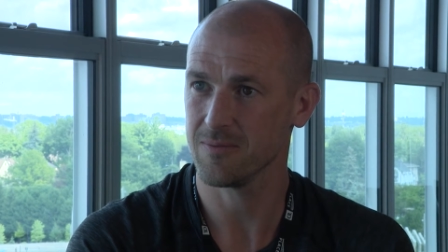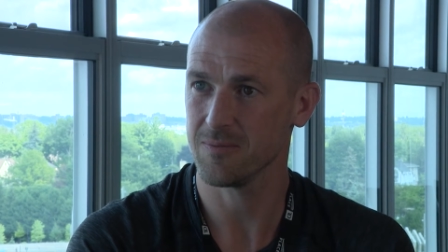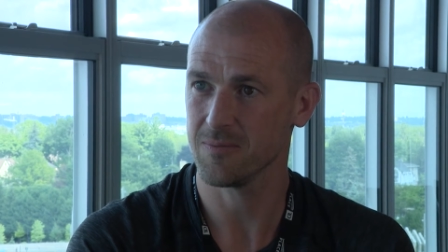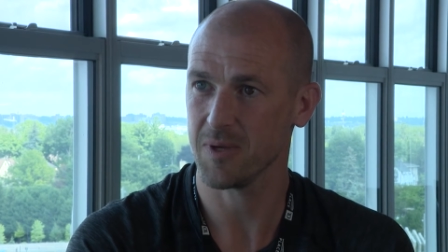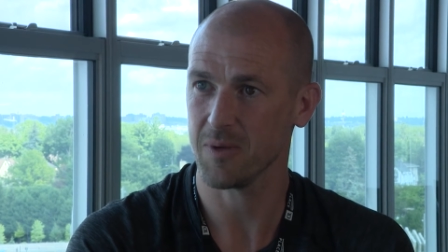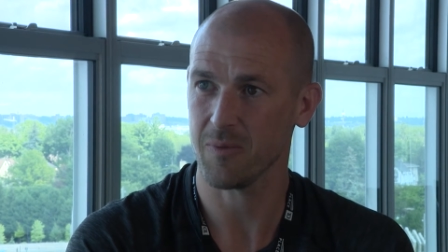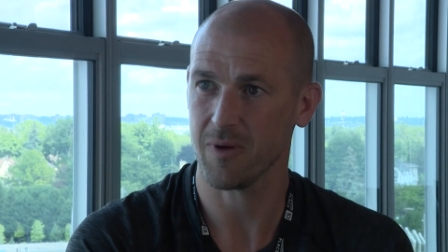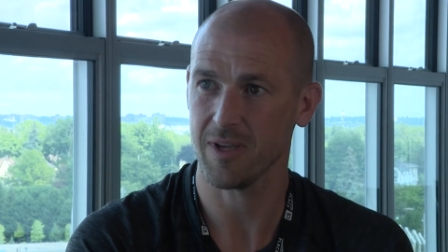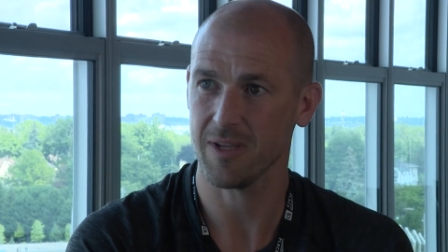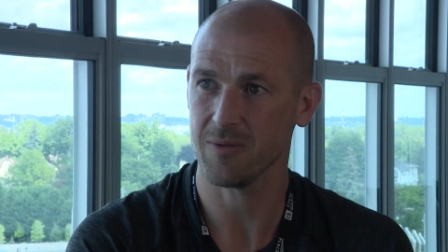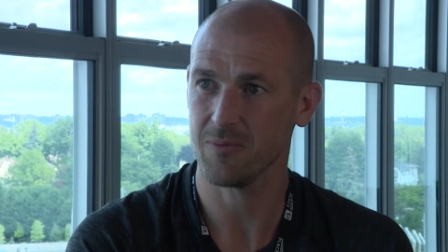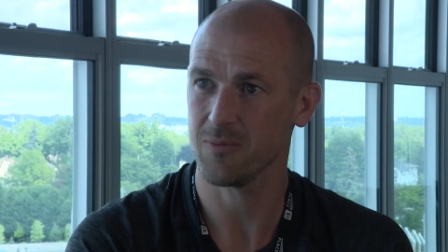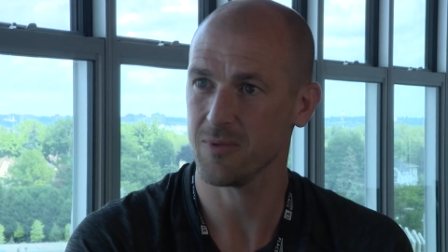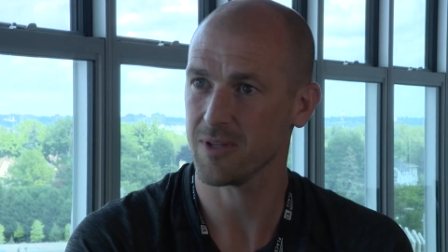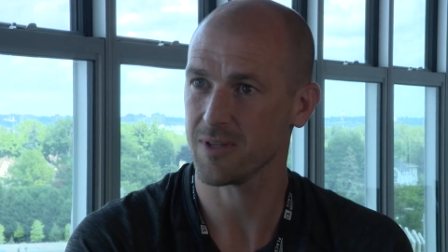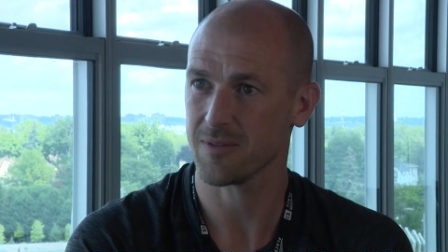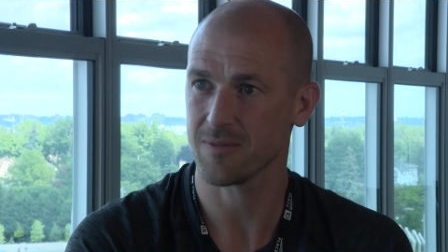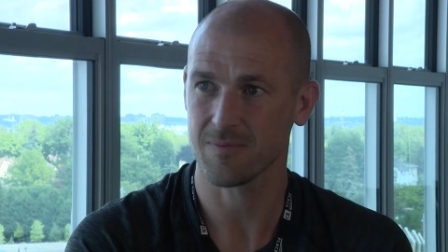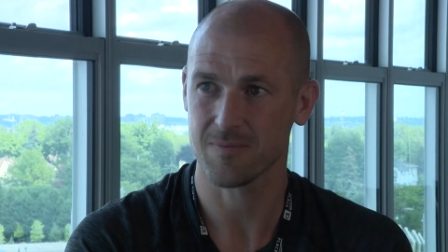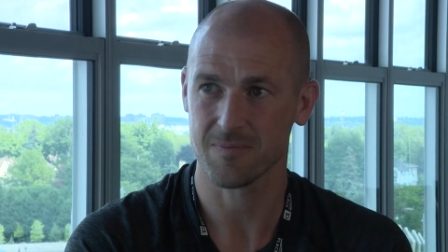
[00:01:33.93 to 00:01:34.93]
we were hit
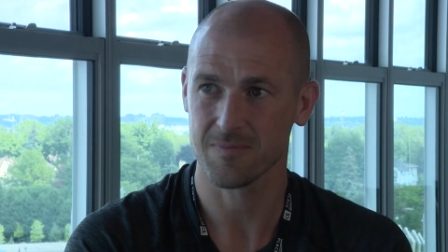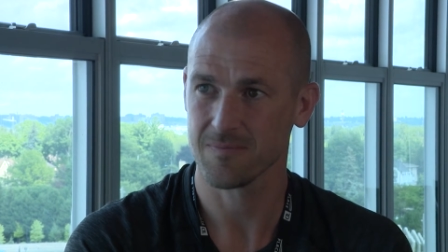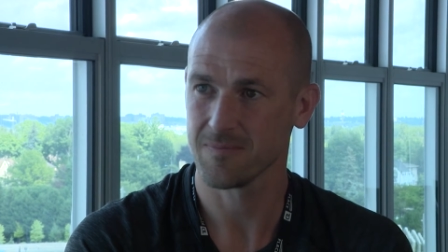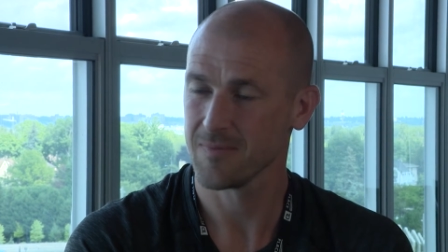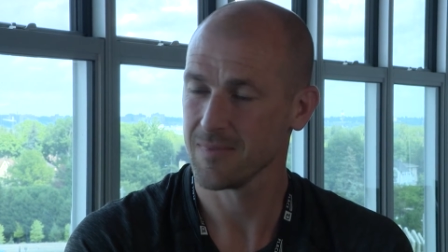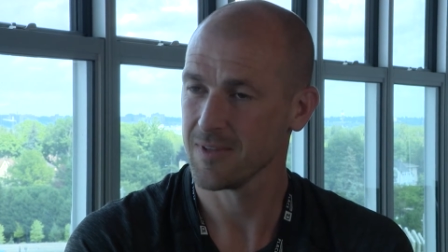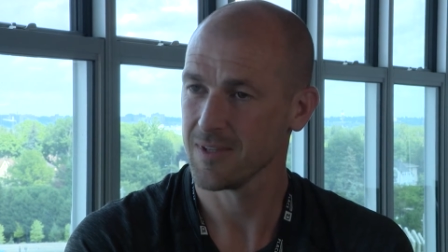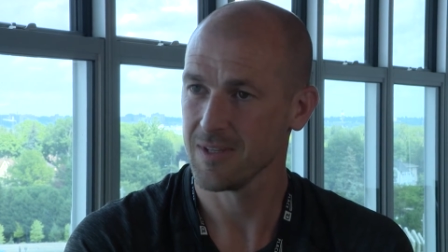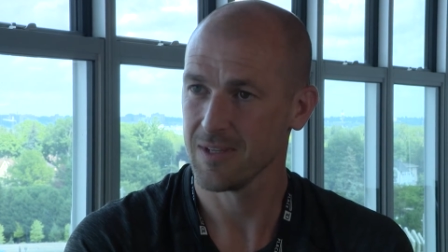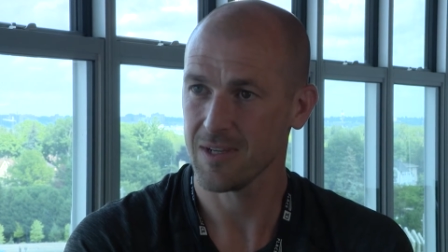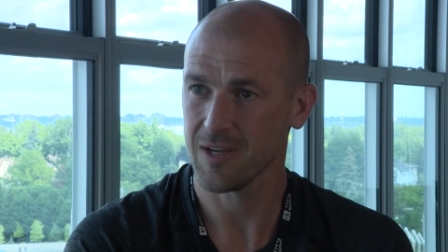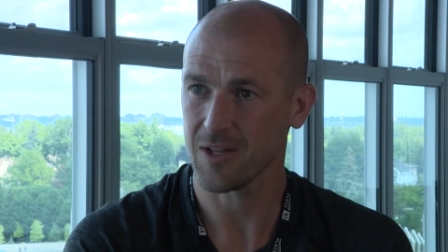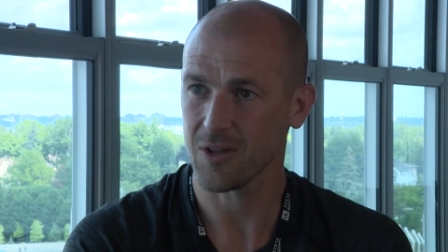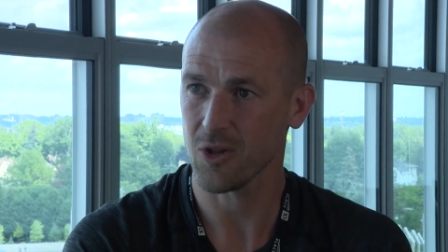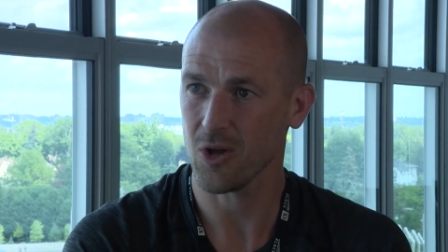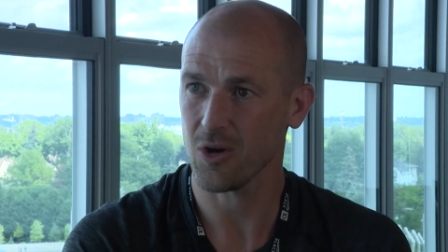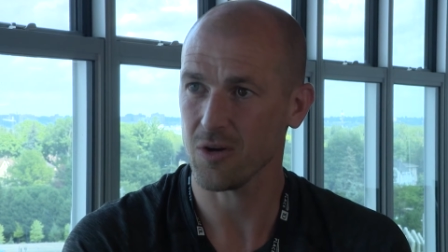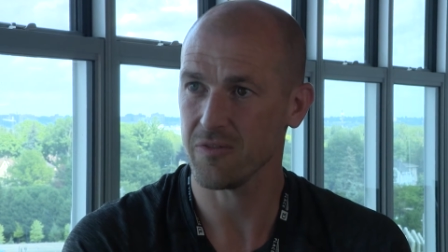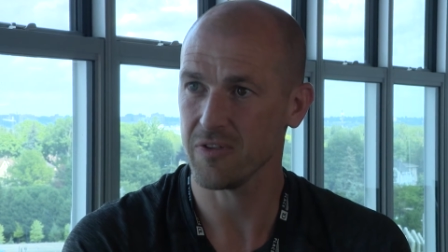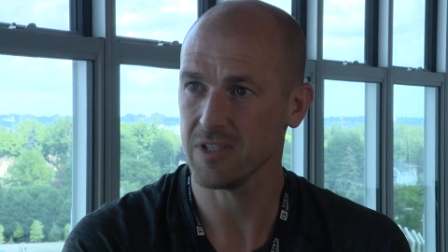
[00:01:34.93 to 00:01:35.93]
with a
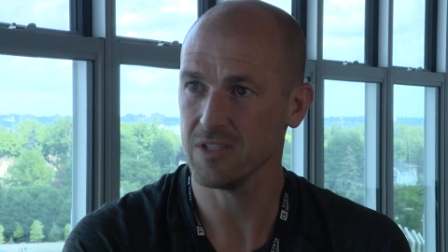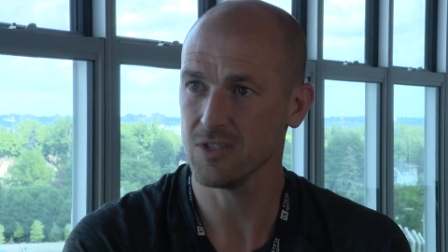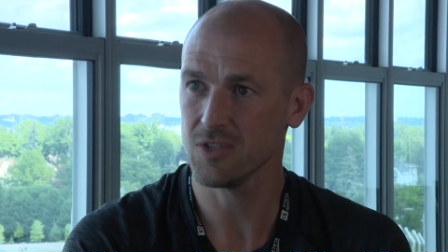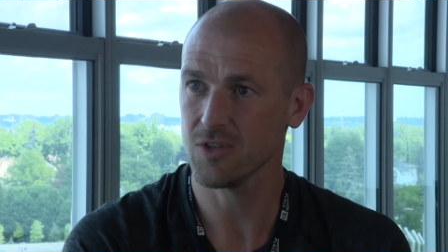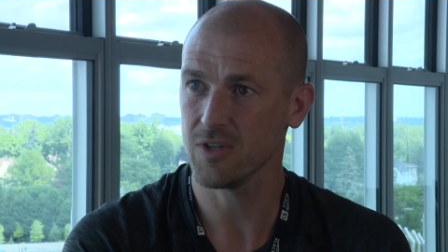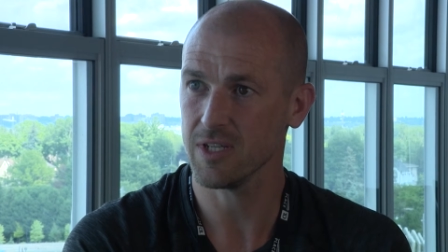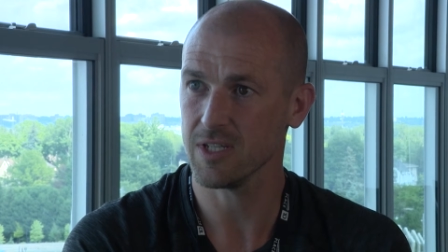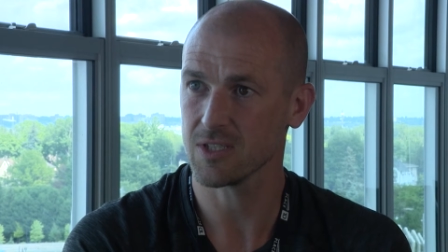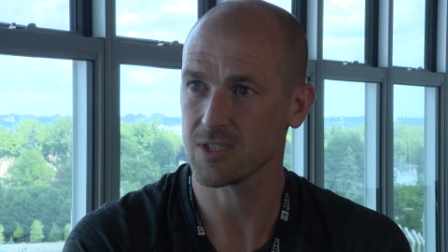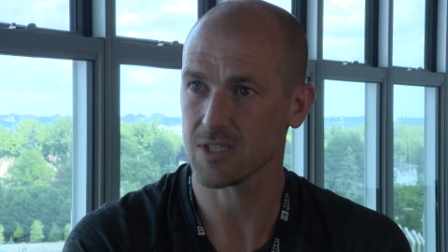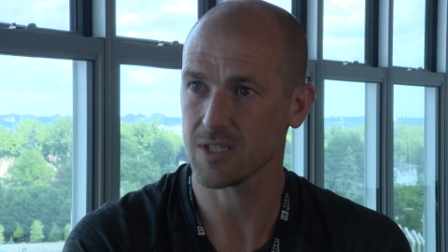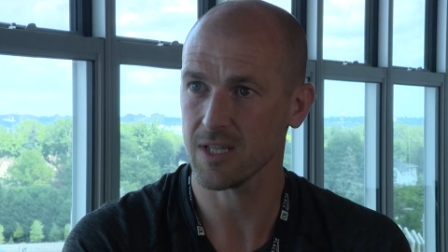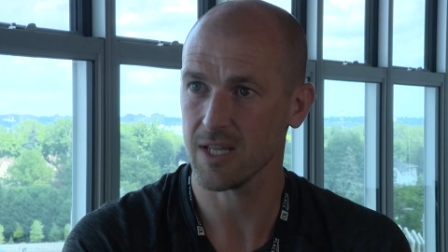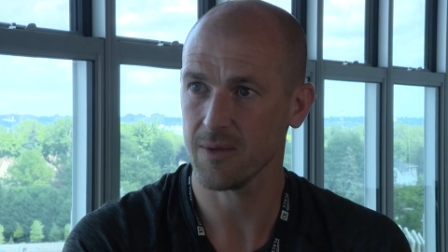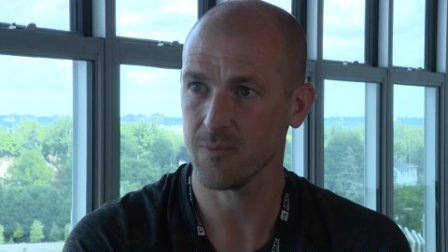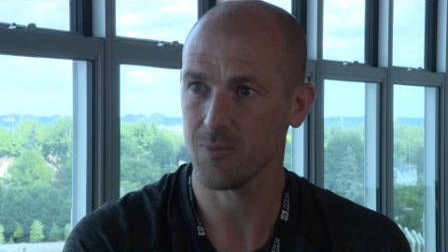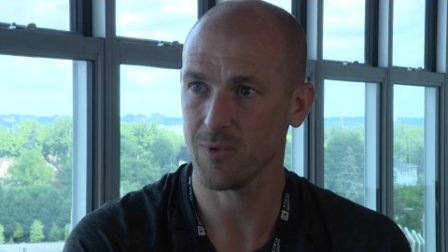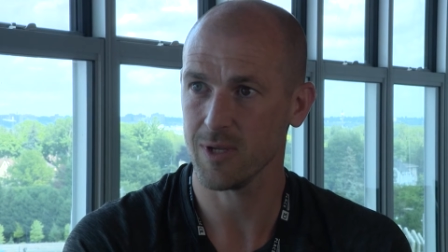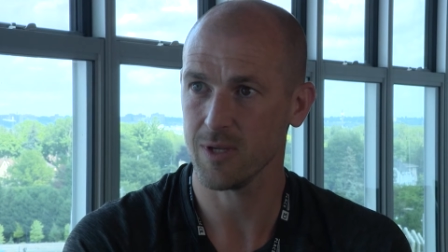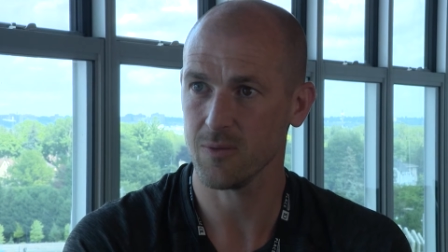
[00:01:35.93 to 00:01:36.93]
lot of injuries, and
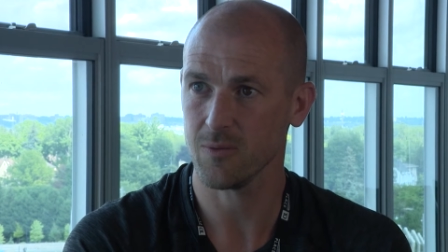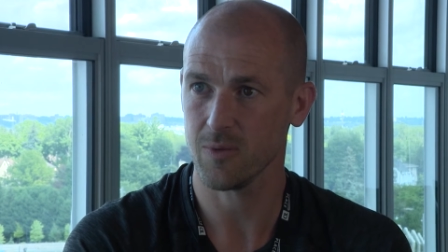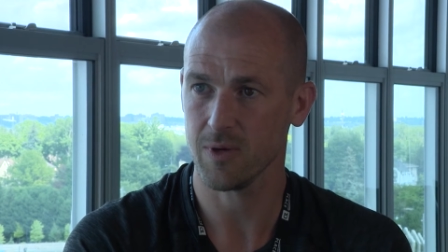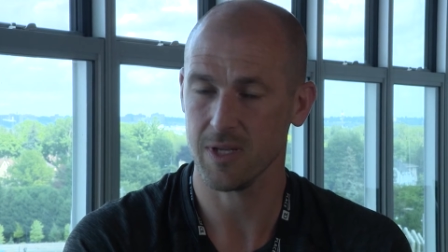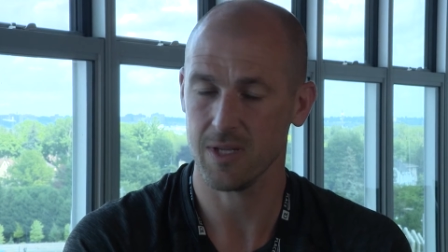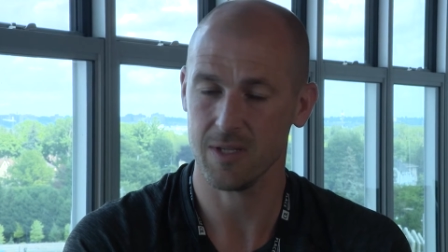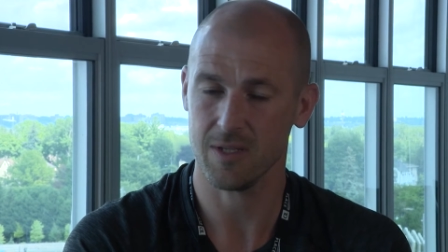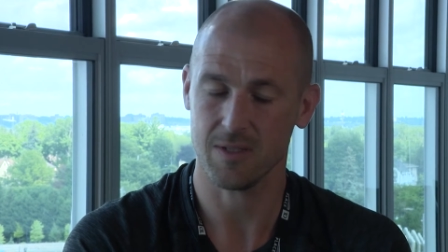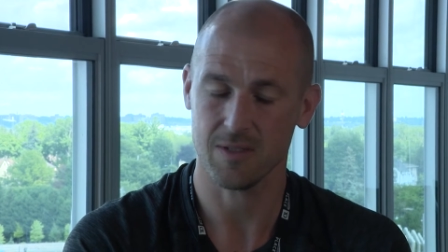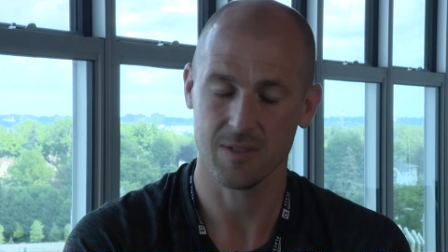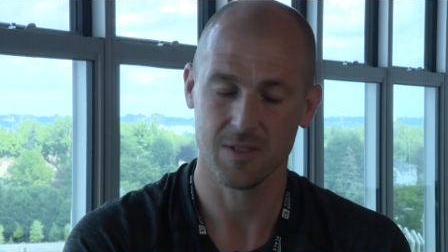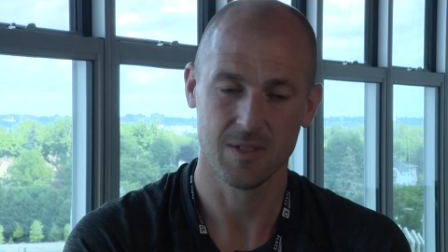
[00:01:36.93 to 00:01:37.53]
then we